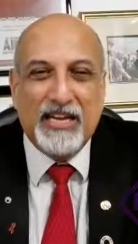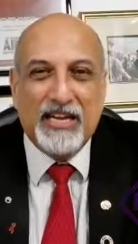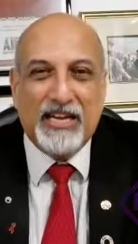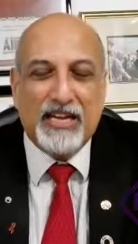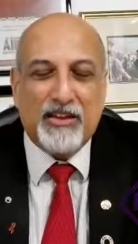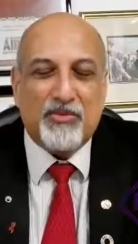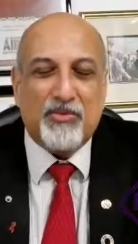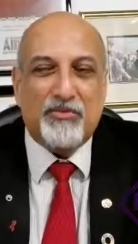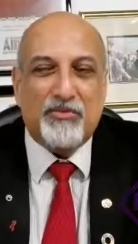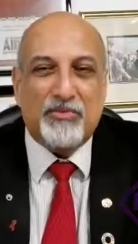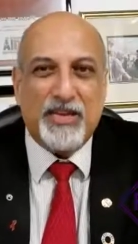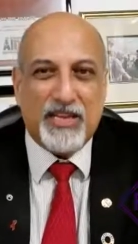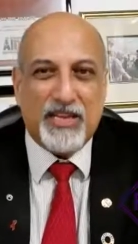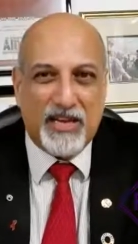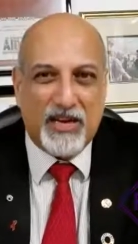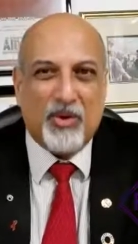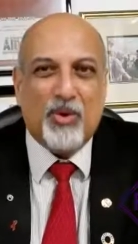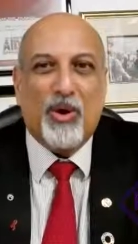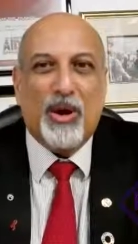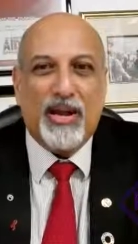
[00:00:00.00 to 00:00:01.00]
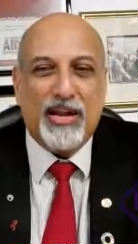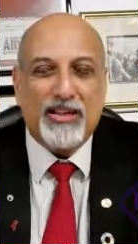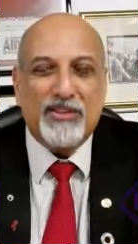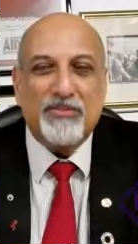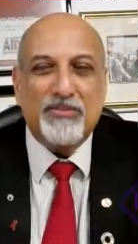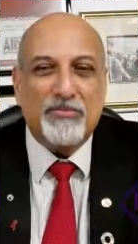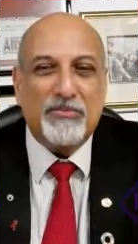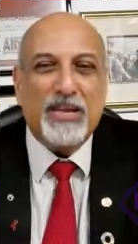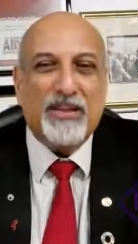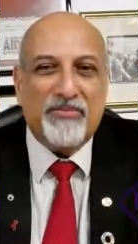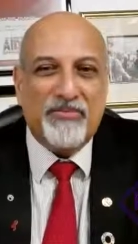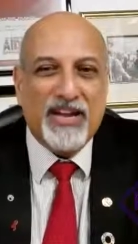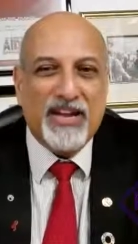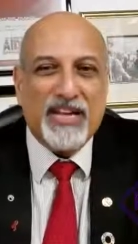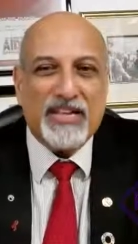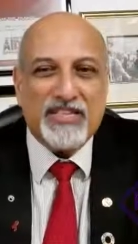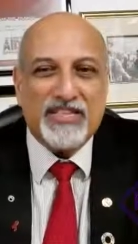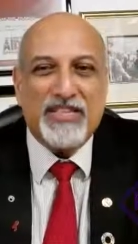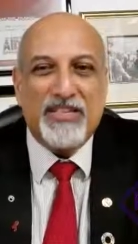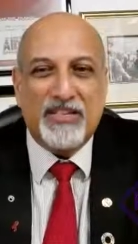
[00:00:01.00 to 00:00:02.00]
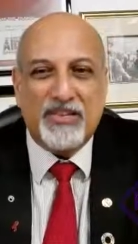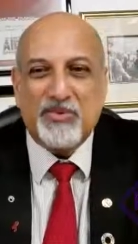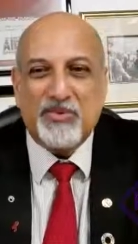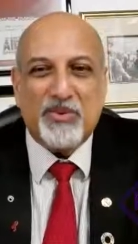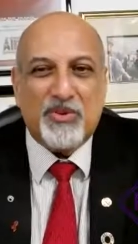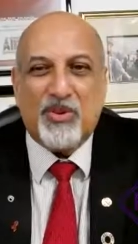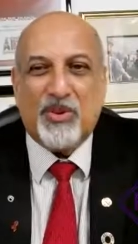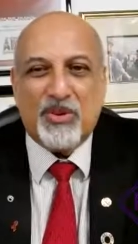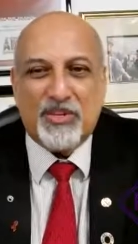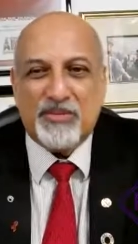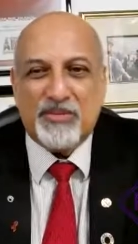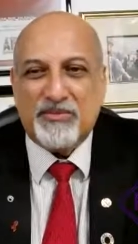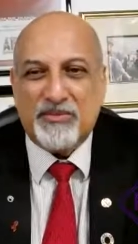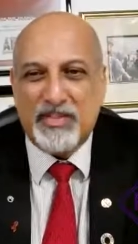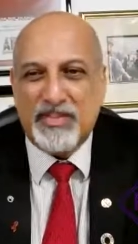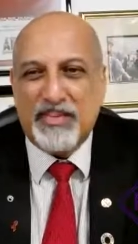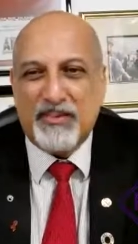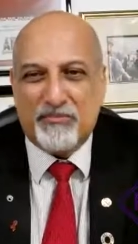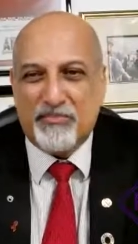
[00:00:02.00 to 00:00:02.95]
that would be required to make vaccines would cost